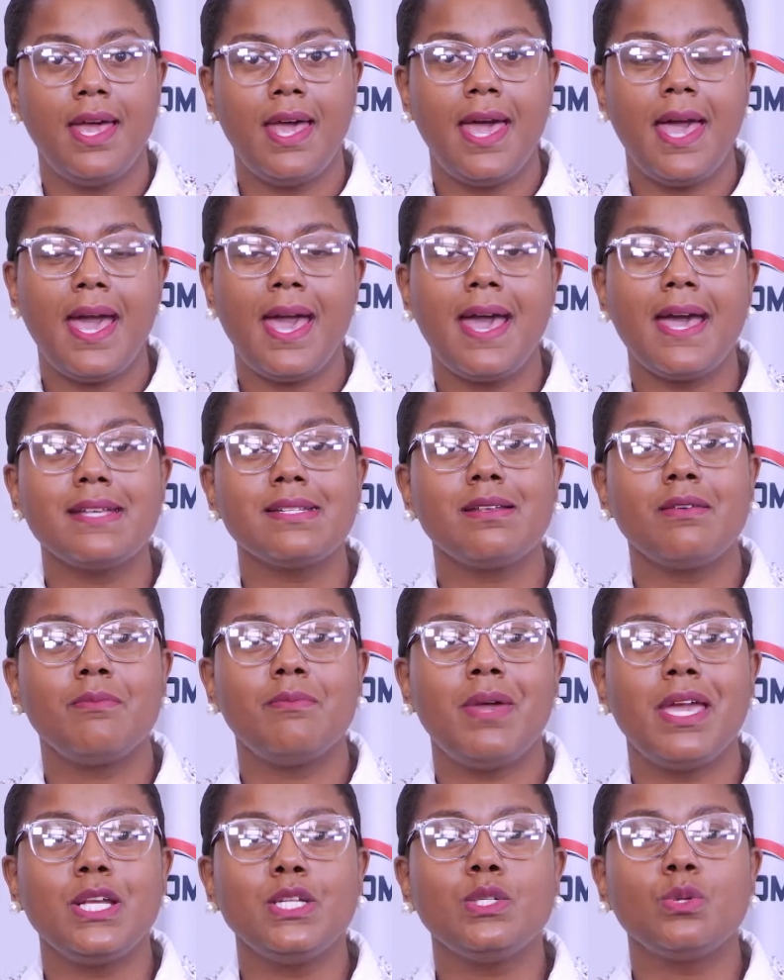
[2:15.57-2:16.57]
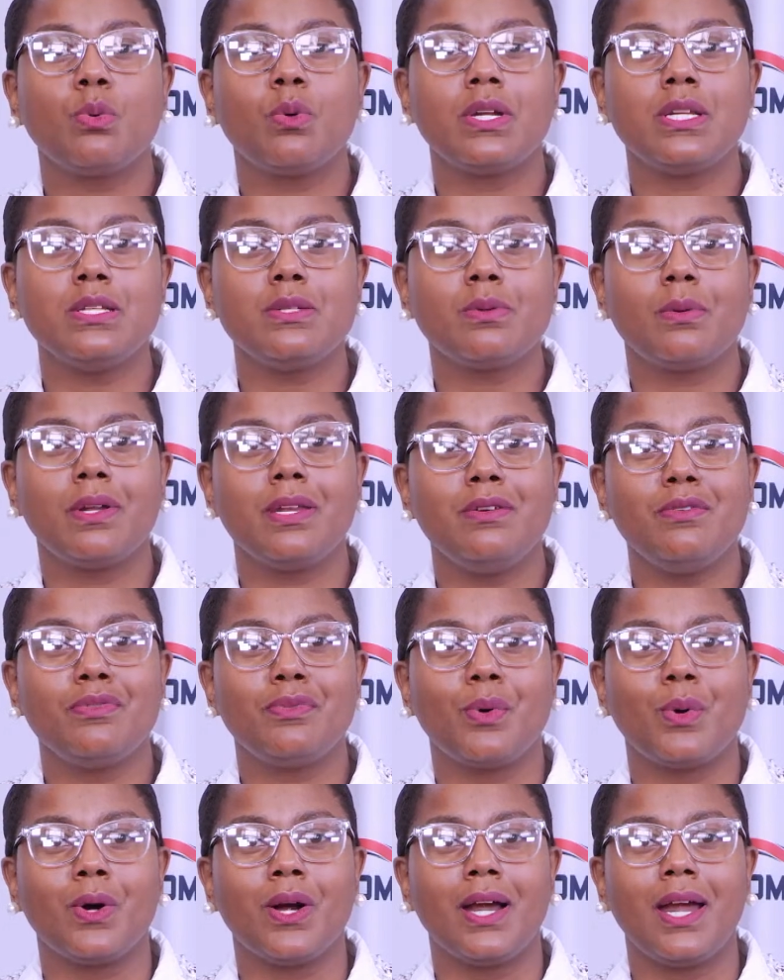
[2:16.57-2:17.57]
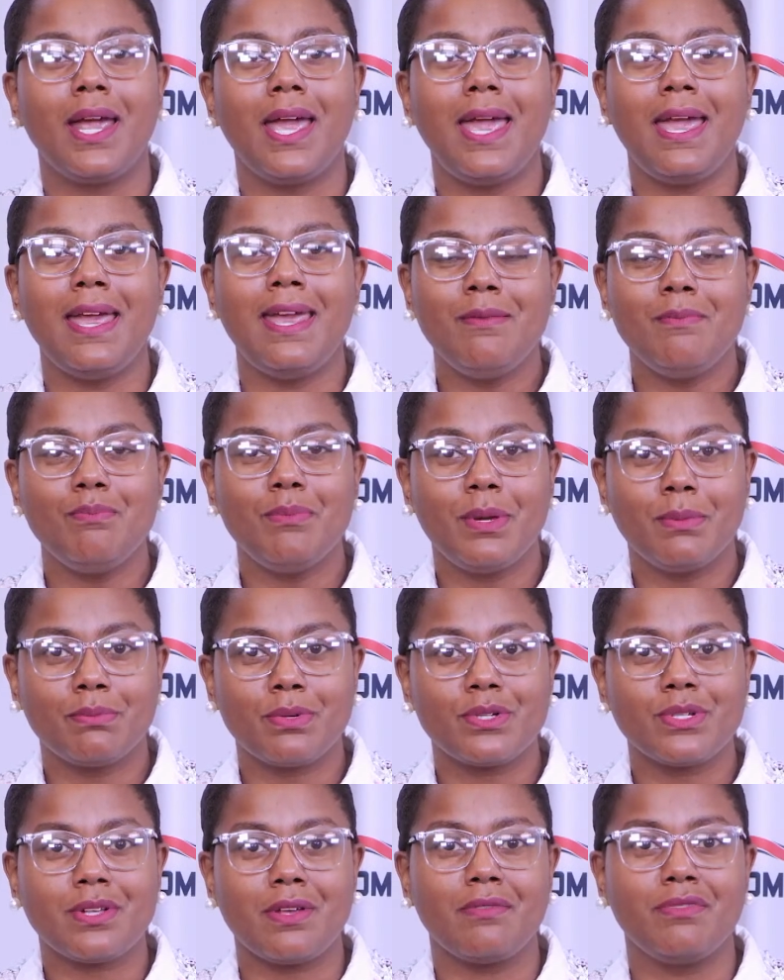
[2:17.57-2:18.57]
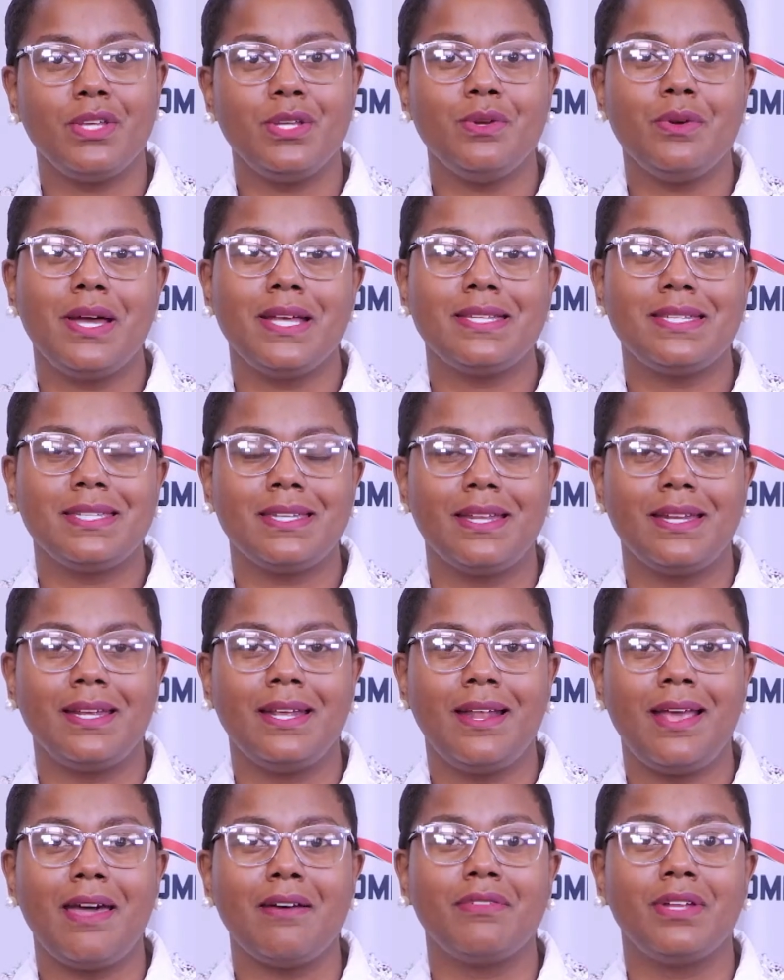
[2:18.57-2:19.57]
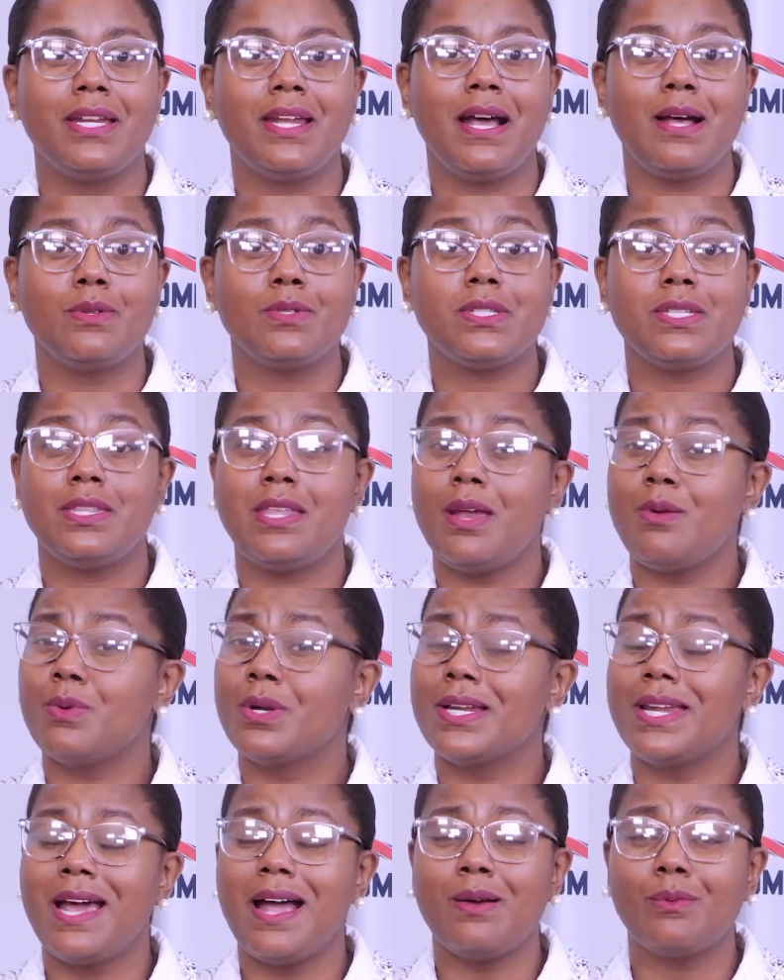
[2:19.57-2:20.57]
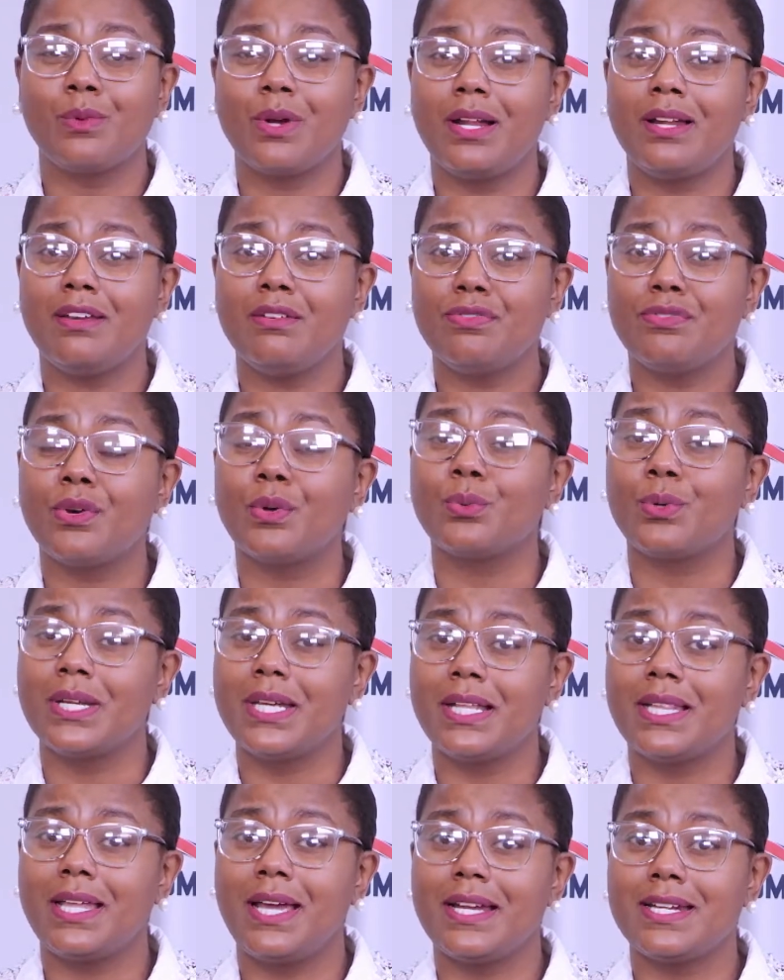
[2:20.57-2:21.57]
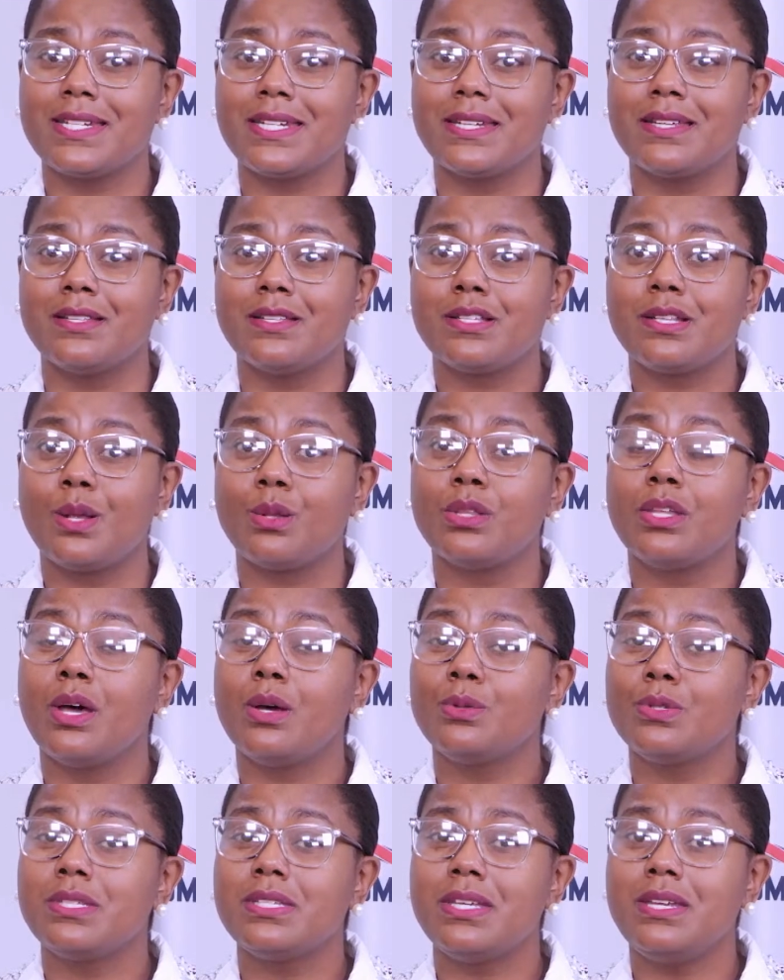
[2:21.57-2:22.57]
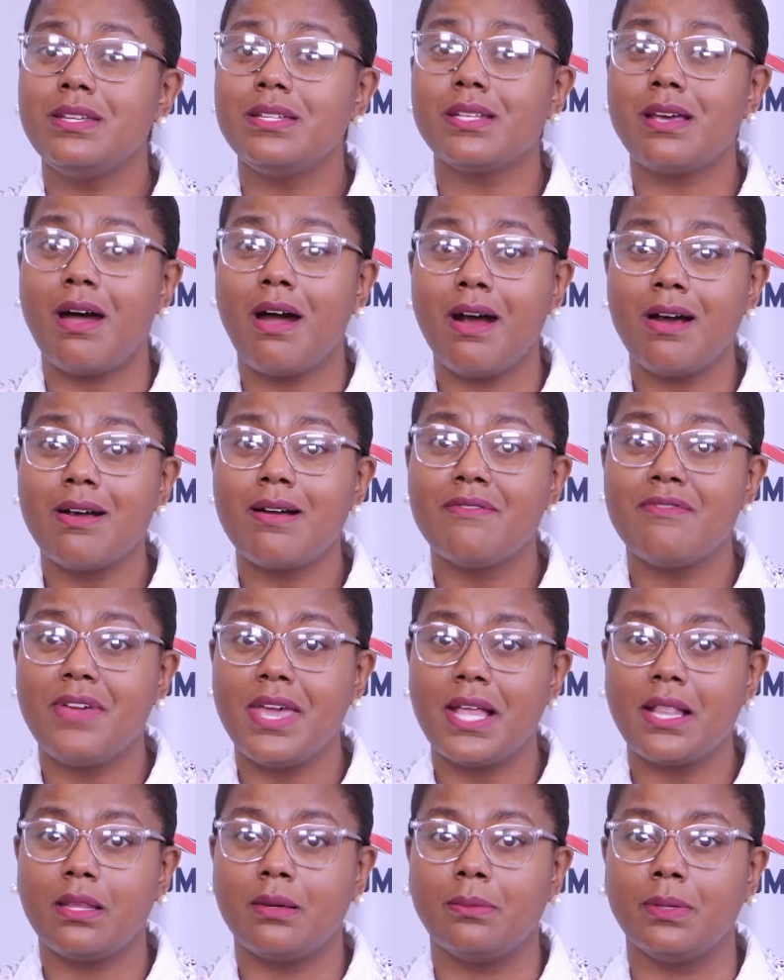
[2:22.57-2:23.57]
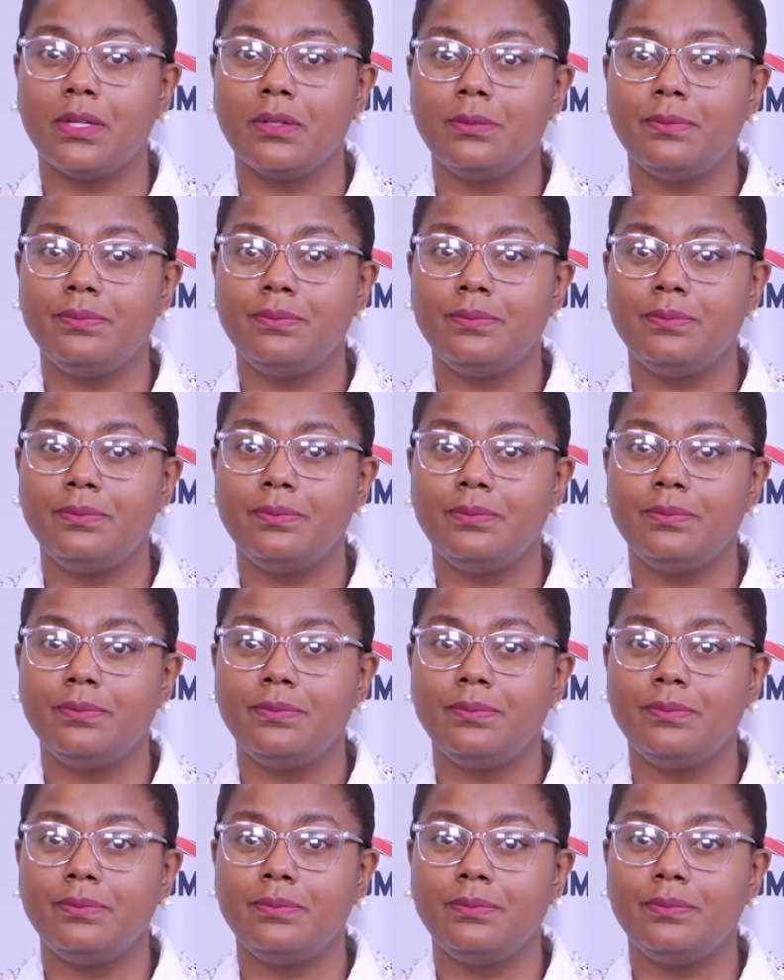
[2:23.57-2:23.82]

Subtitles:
As of May 2024, 8 members of the U.S. Senate have announced they were not running for re-election, so those seats are available.